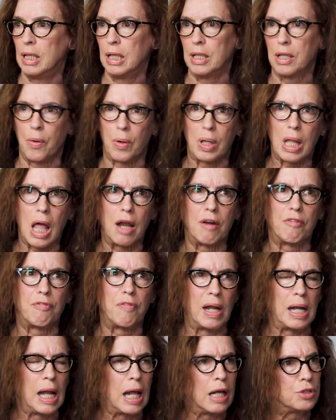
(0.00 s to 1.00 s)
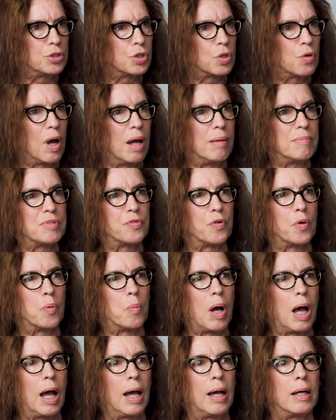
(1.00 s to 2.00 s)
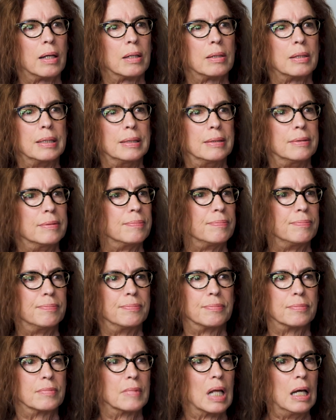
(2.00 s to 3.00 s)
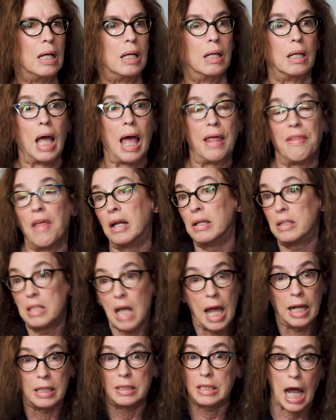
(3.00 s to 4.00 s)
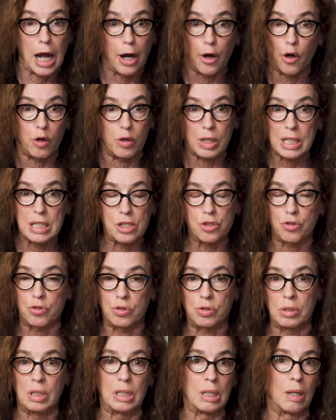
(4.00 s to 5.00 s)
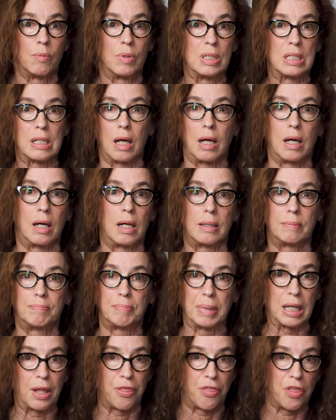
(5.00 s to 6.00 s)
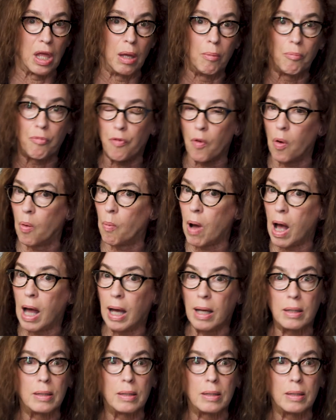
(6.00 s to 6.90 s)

there were a lot of financial crimes for a while, and terrorist was a big theme for a while.